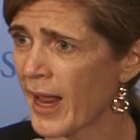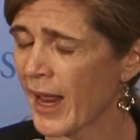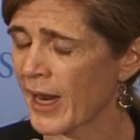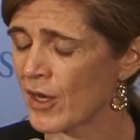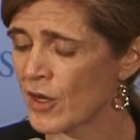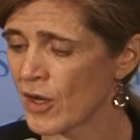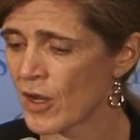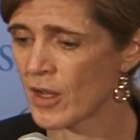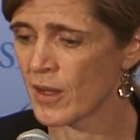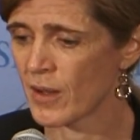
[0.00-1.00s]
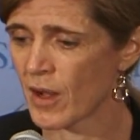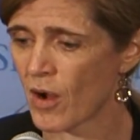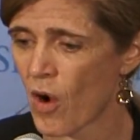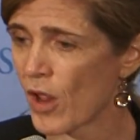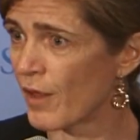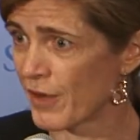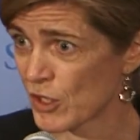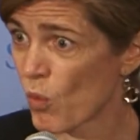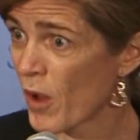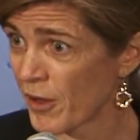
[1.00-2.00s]
and all of
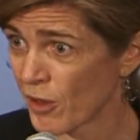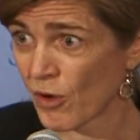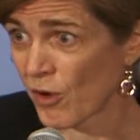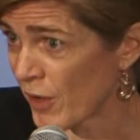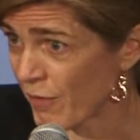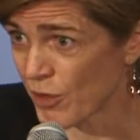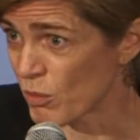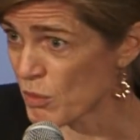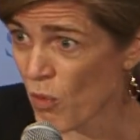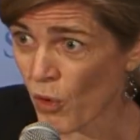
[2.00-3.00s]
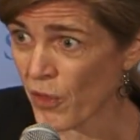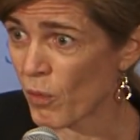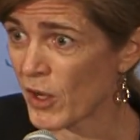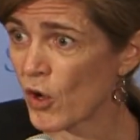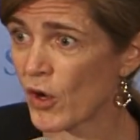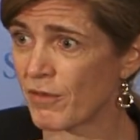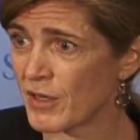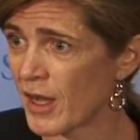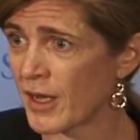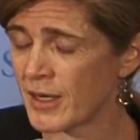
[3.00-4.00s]
us want to learn if there was more that we could have
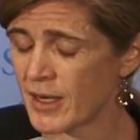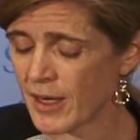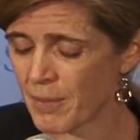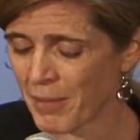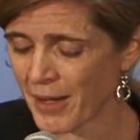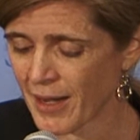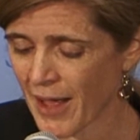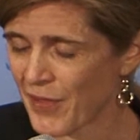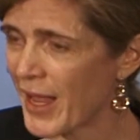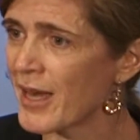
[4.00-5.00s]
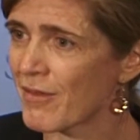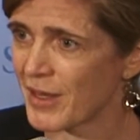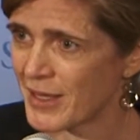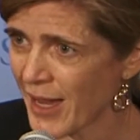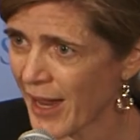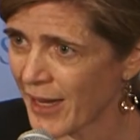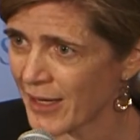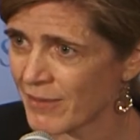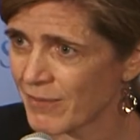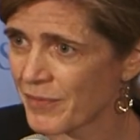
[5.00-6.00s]
done. But at the end of the
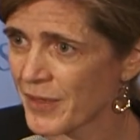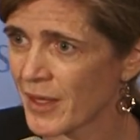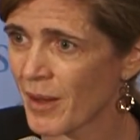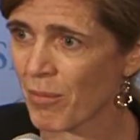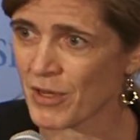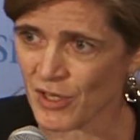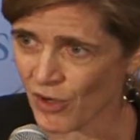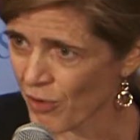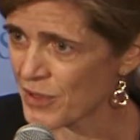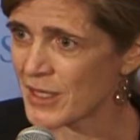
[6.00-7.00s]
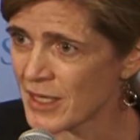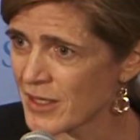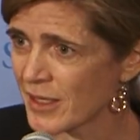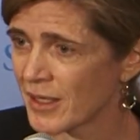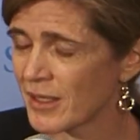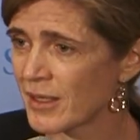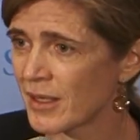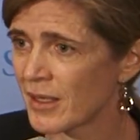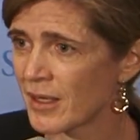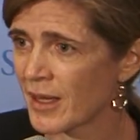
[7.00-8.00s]
day, President Nkurunziza
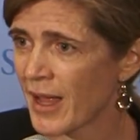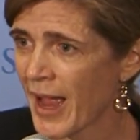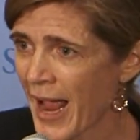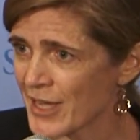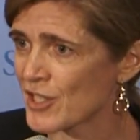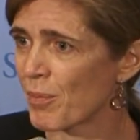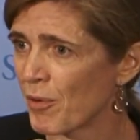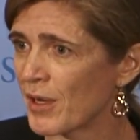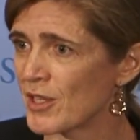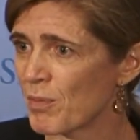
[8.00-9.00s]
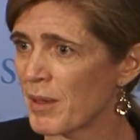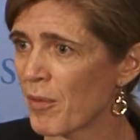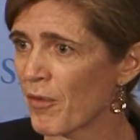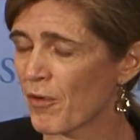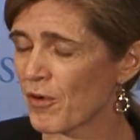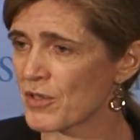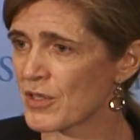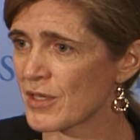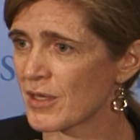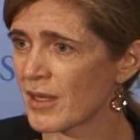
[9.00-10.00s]
has to put his people
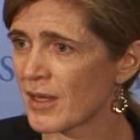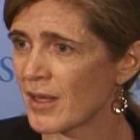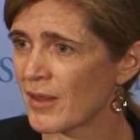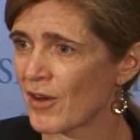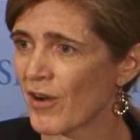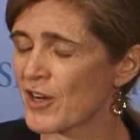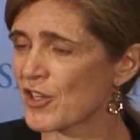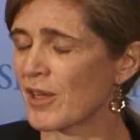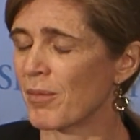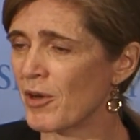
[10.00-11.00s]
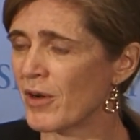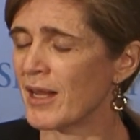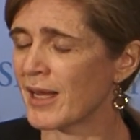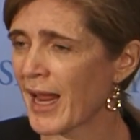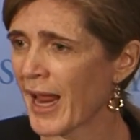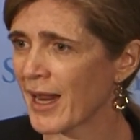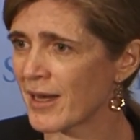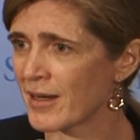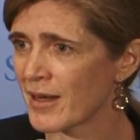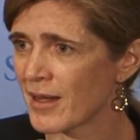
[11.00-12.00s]
first. The international community can't
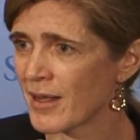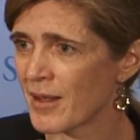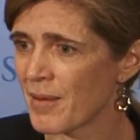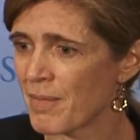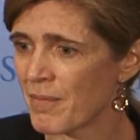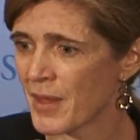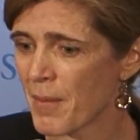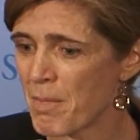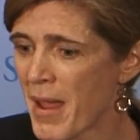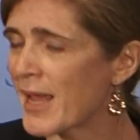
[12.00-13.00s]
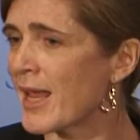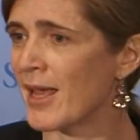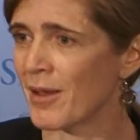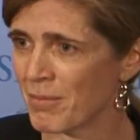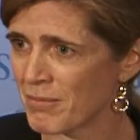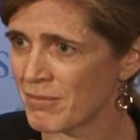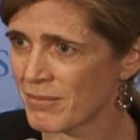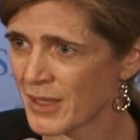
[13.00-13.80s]
make him